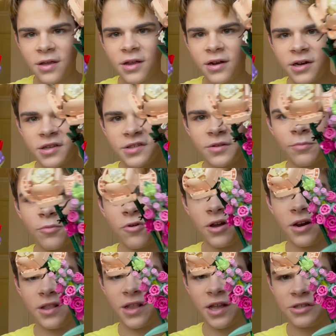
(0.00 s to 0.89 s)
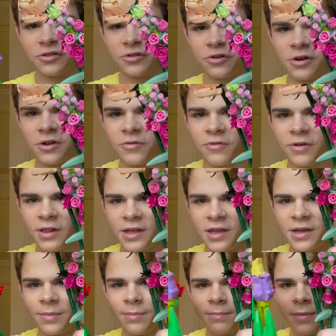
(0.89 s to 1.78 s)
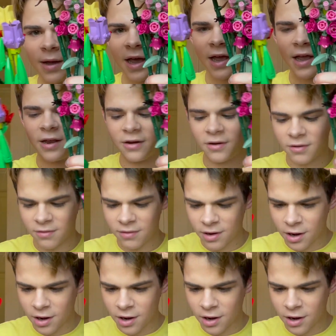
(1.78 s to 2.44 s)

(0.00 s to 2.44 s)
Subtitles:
disappointing that you couldn't really combine